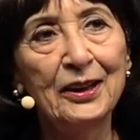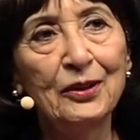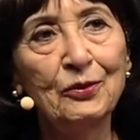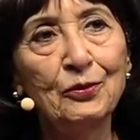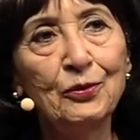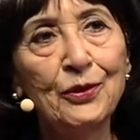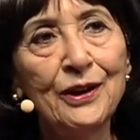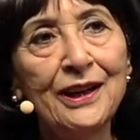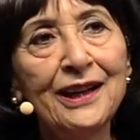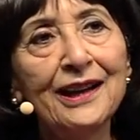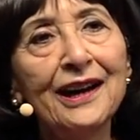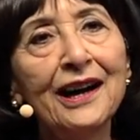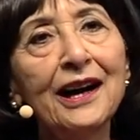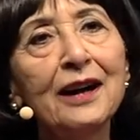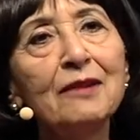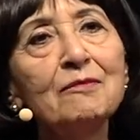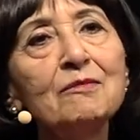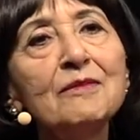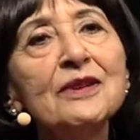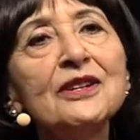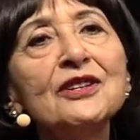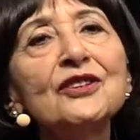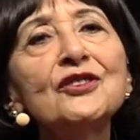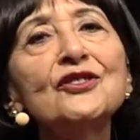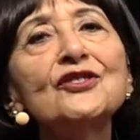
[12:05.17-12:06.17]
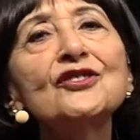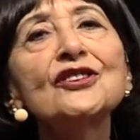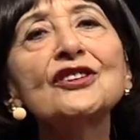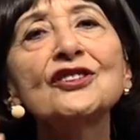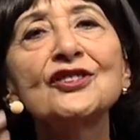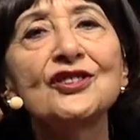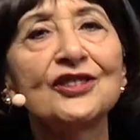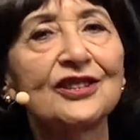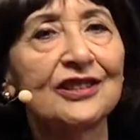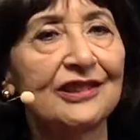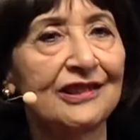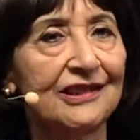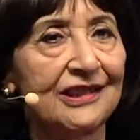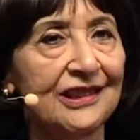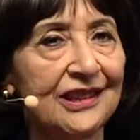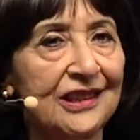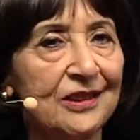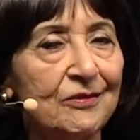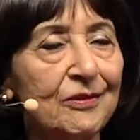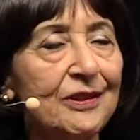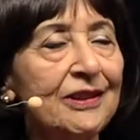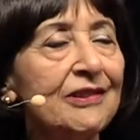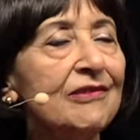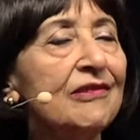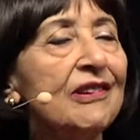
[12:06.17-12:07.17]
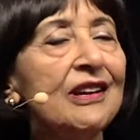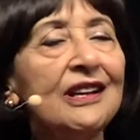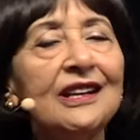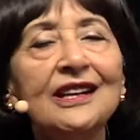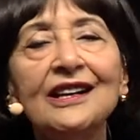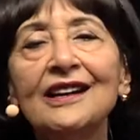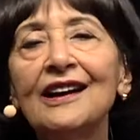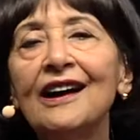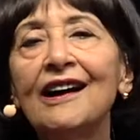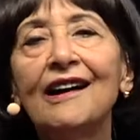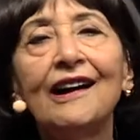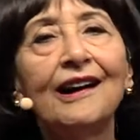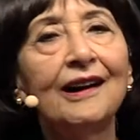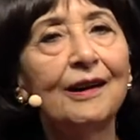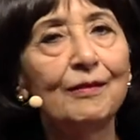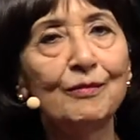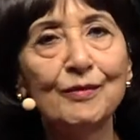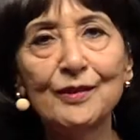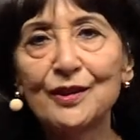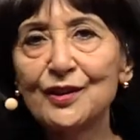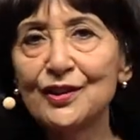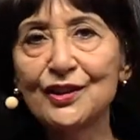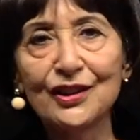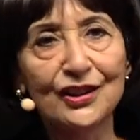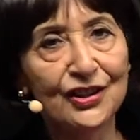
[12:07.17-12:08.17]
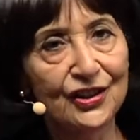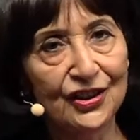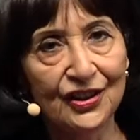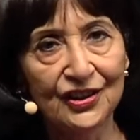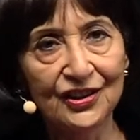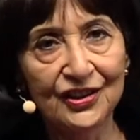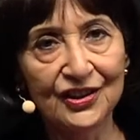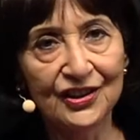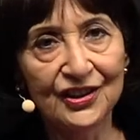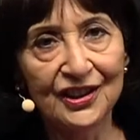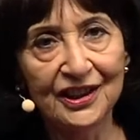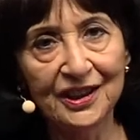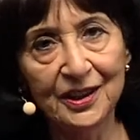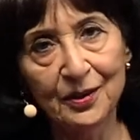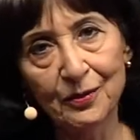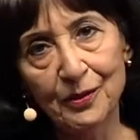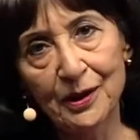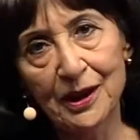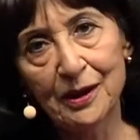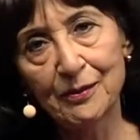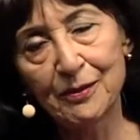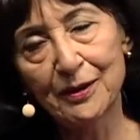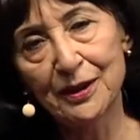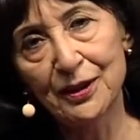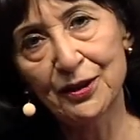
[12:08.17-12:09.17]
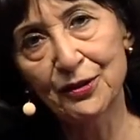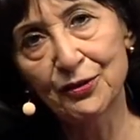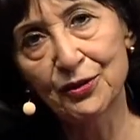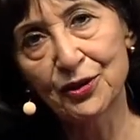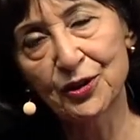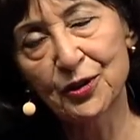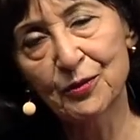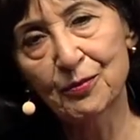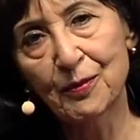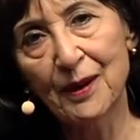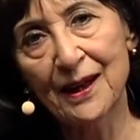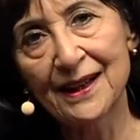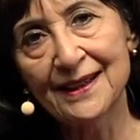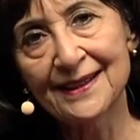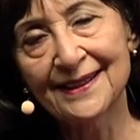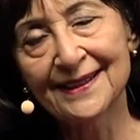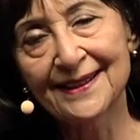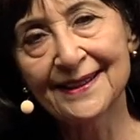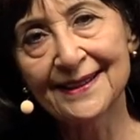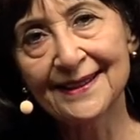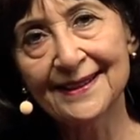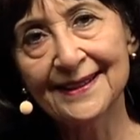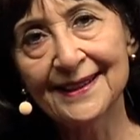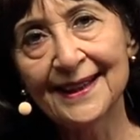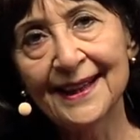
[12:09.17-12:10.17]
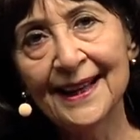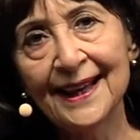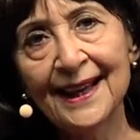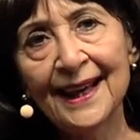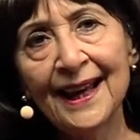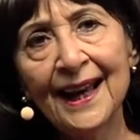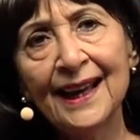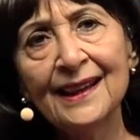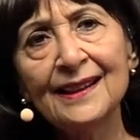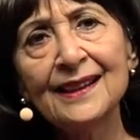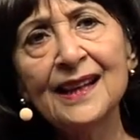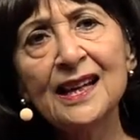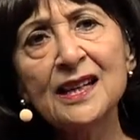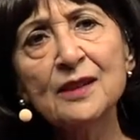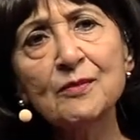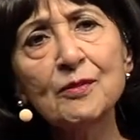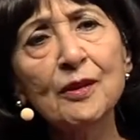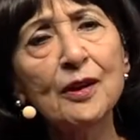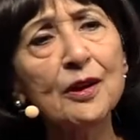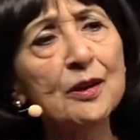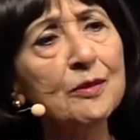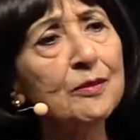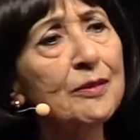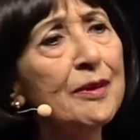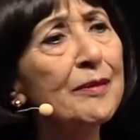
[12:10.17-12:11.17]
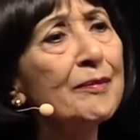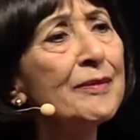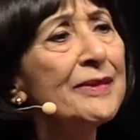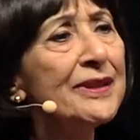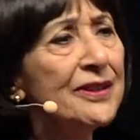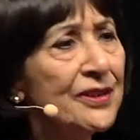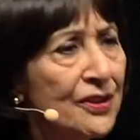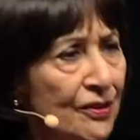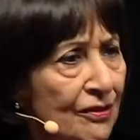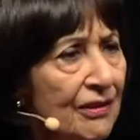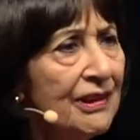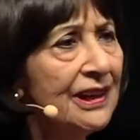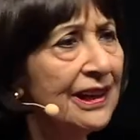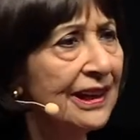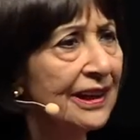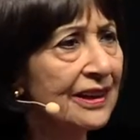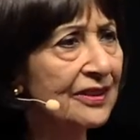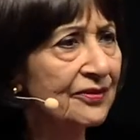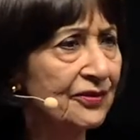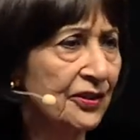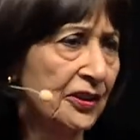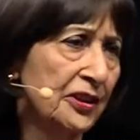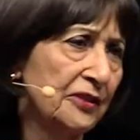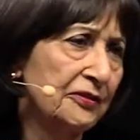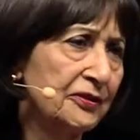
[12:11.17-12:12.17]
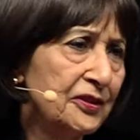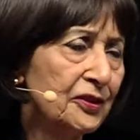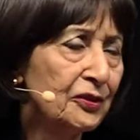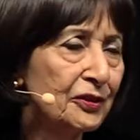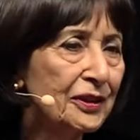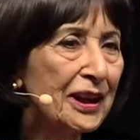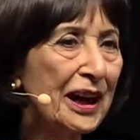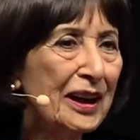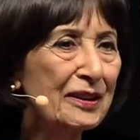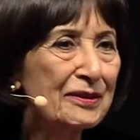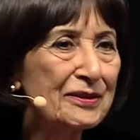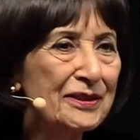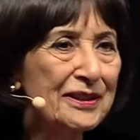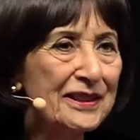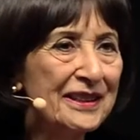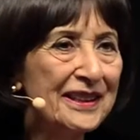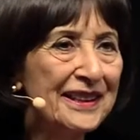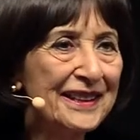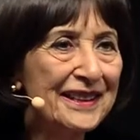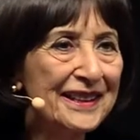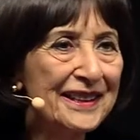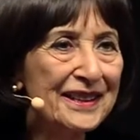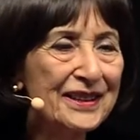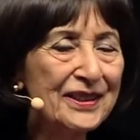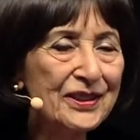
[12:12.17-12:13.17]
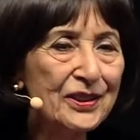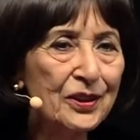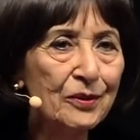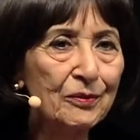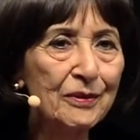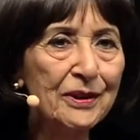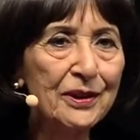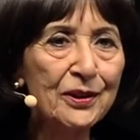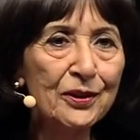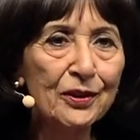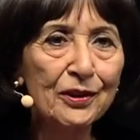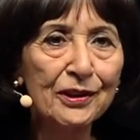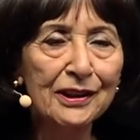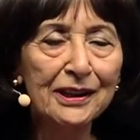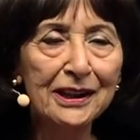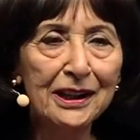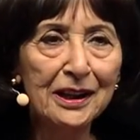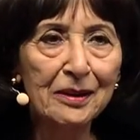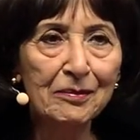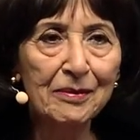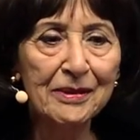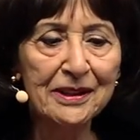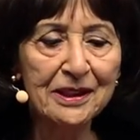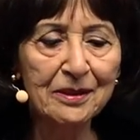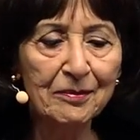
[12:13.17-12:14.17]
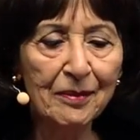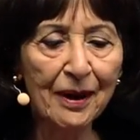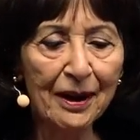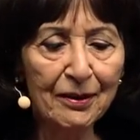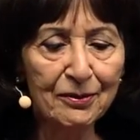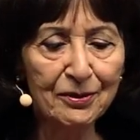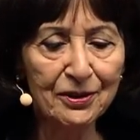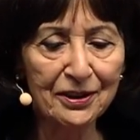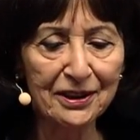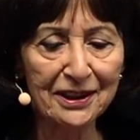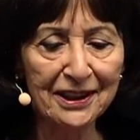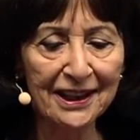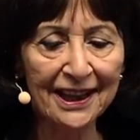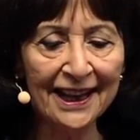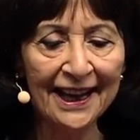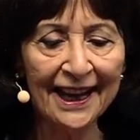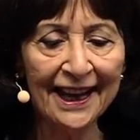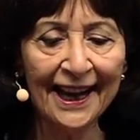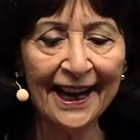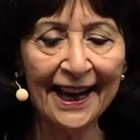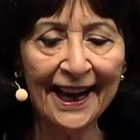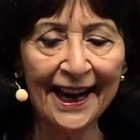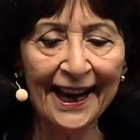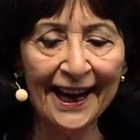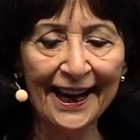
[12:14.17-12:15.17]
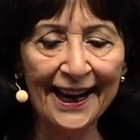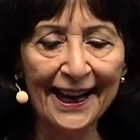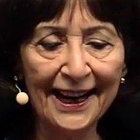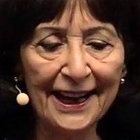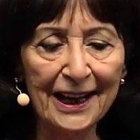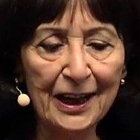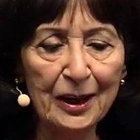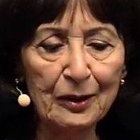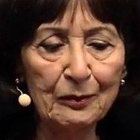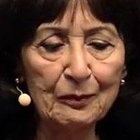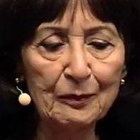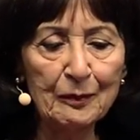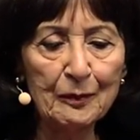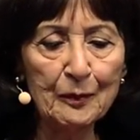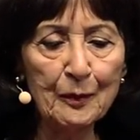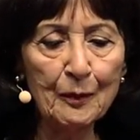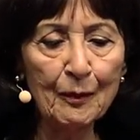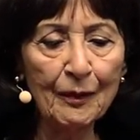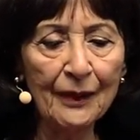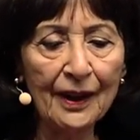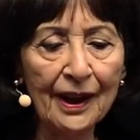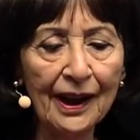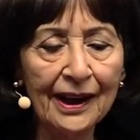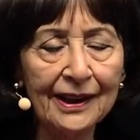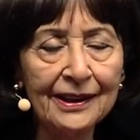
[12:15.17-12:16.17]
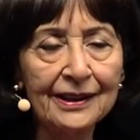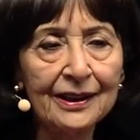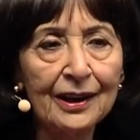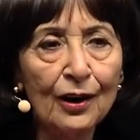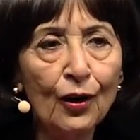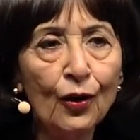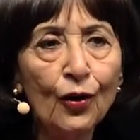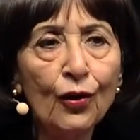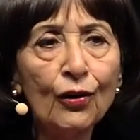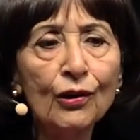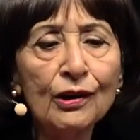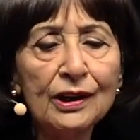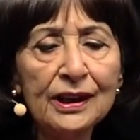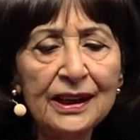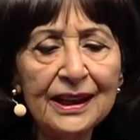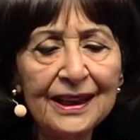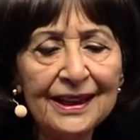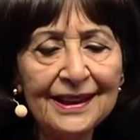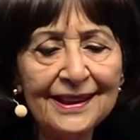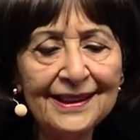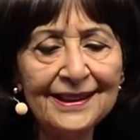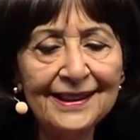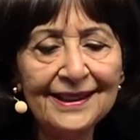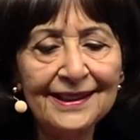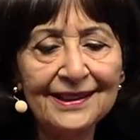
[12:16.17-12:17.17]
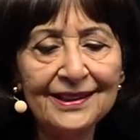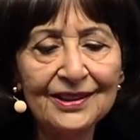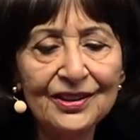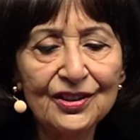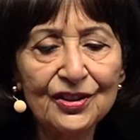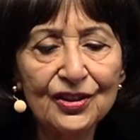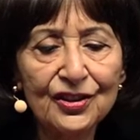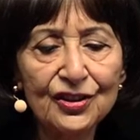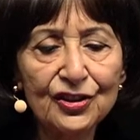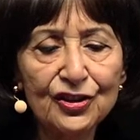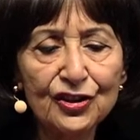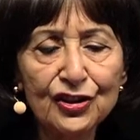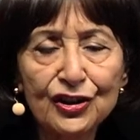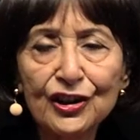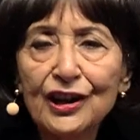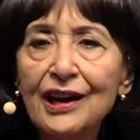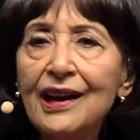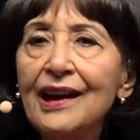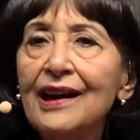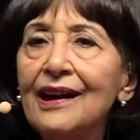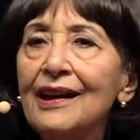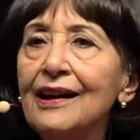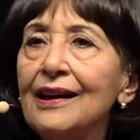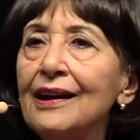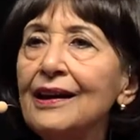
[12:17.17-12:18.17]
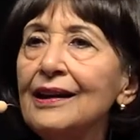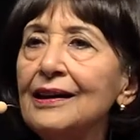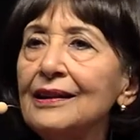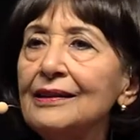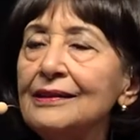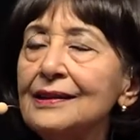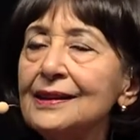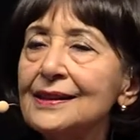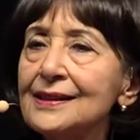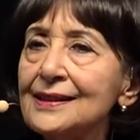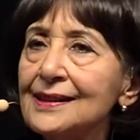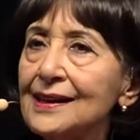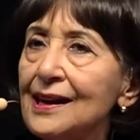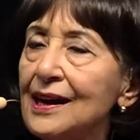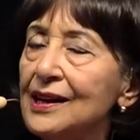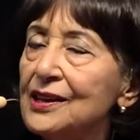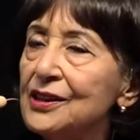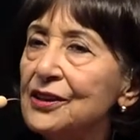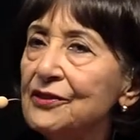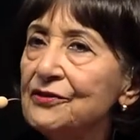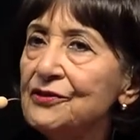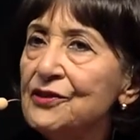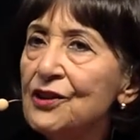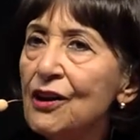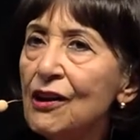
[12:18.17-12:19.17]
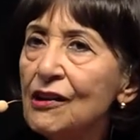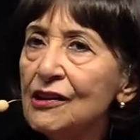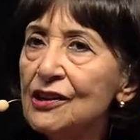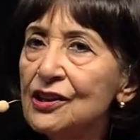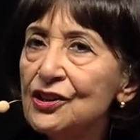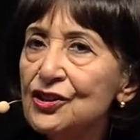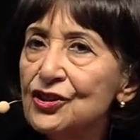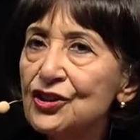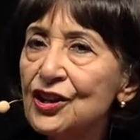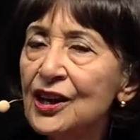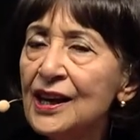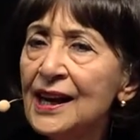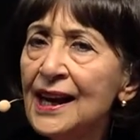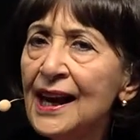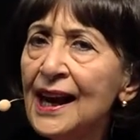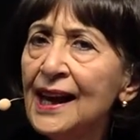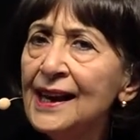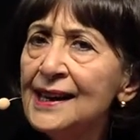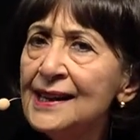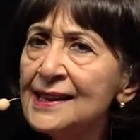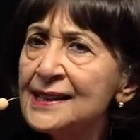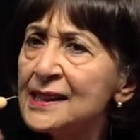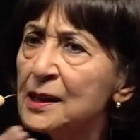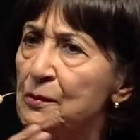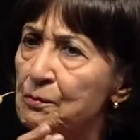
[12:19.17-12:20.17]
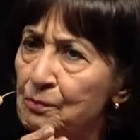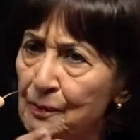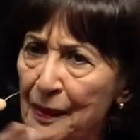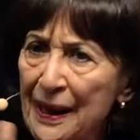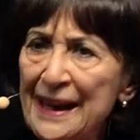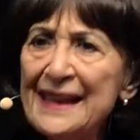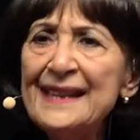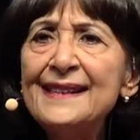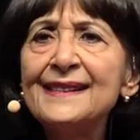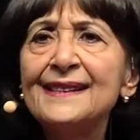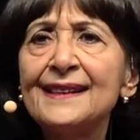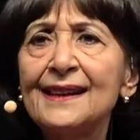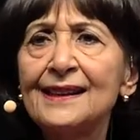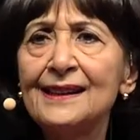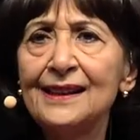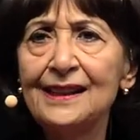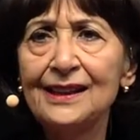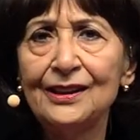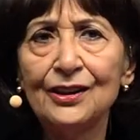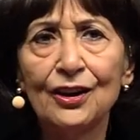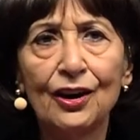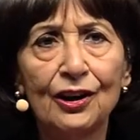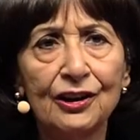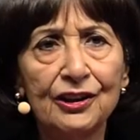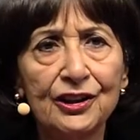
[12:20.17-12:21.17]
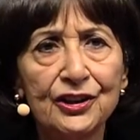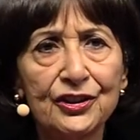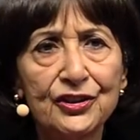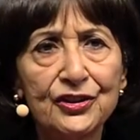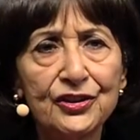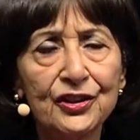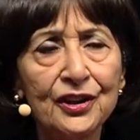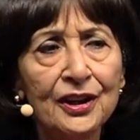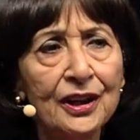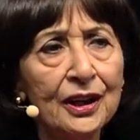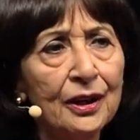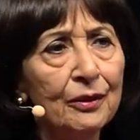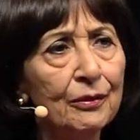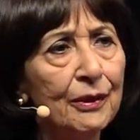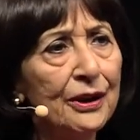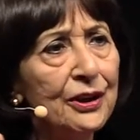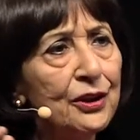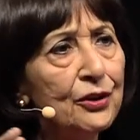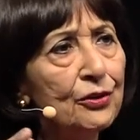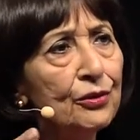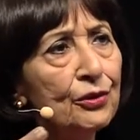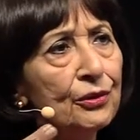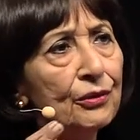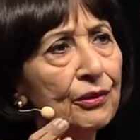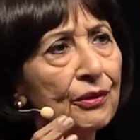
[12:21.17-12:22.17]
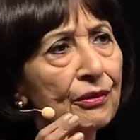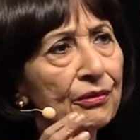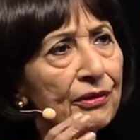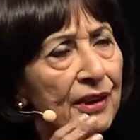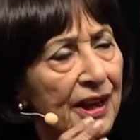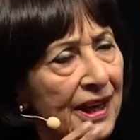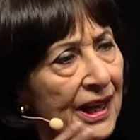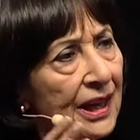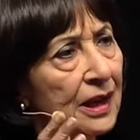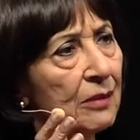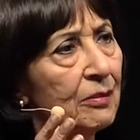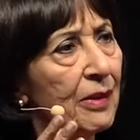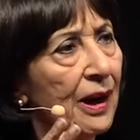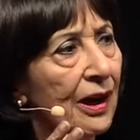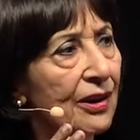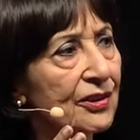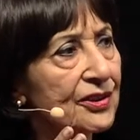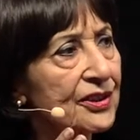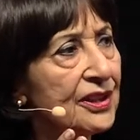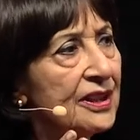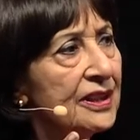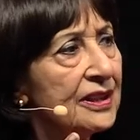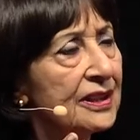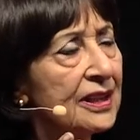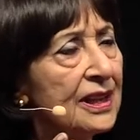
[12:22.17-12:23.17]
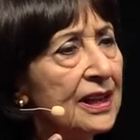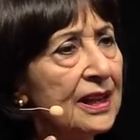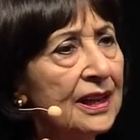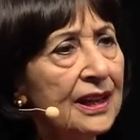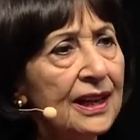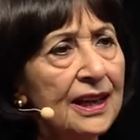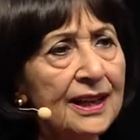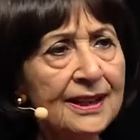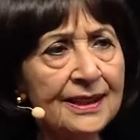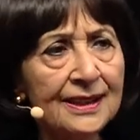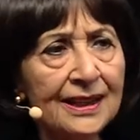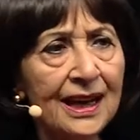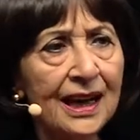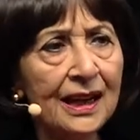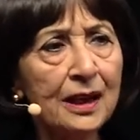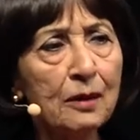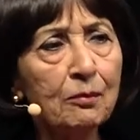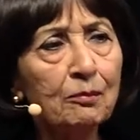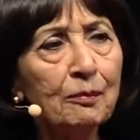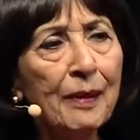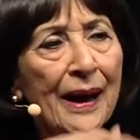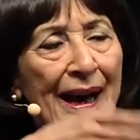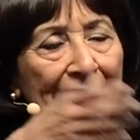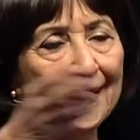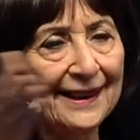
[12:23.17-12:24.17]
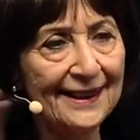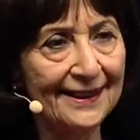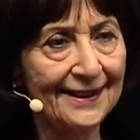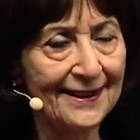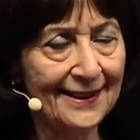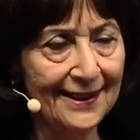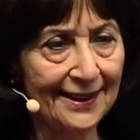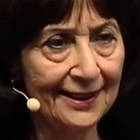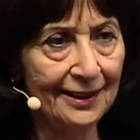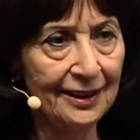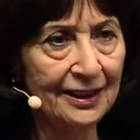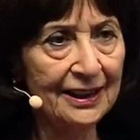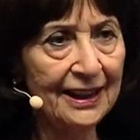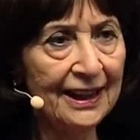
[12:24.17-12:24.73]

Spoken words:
We are magicians. We really are magicians in the way we use spices. And that's because we've been doing it for a few thousand years, so we know a little bit about it. And all Indians share this kind of knowledge. And it's a painterly knowledge. When you think about it, it's like a palette.